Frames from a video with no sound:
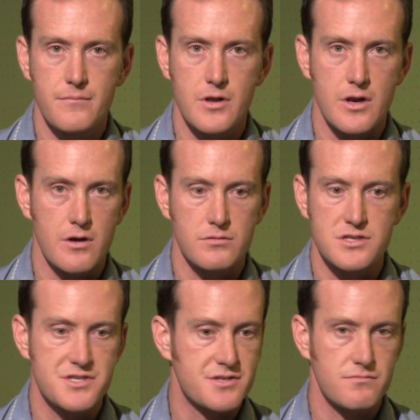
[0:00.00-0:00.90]
you know,
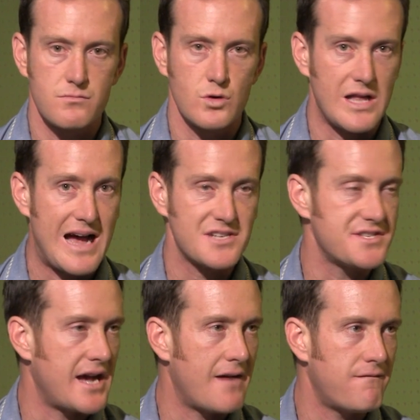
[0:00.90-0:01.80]
just relax
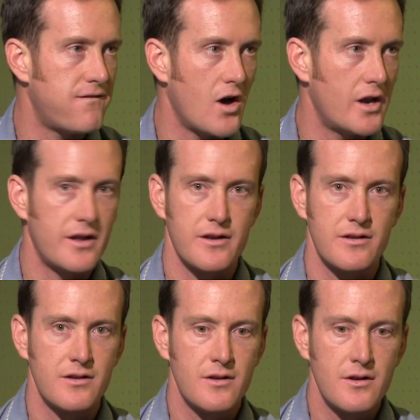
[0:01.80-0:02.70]
and have fun
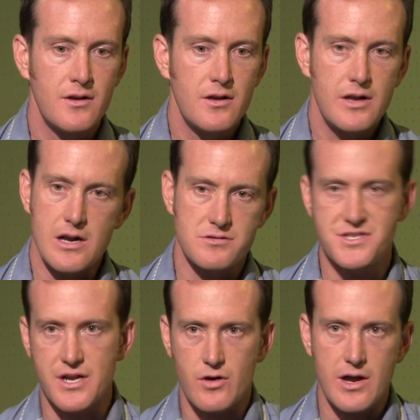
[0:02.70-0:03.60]
and, you know,
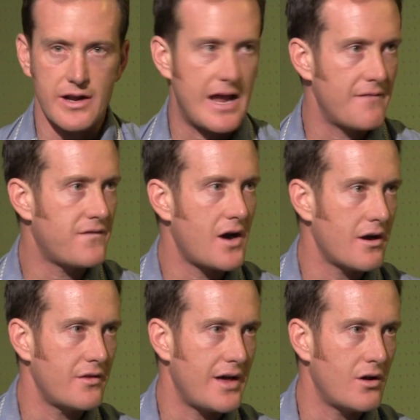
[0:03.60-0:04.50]
sing around a
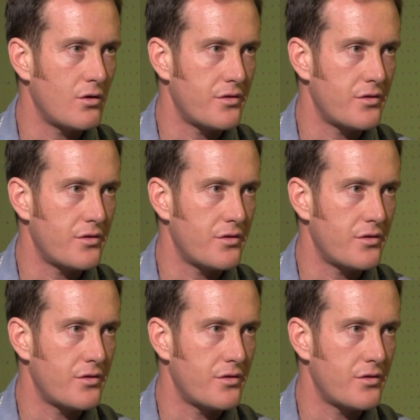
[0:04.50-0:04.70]
campfire and that whole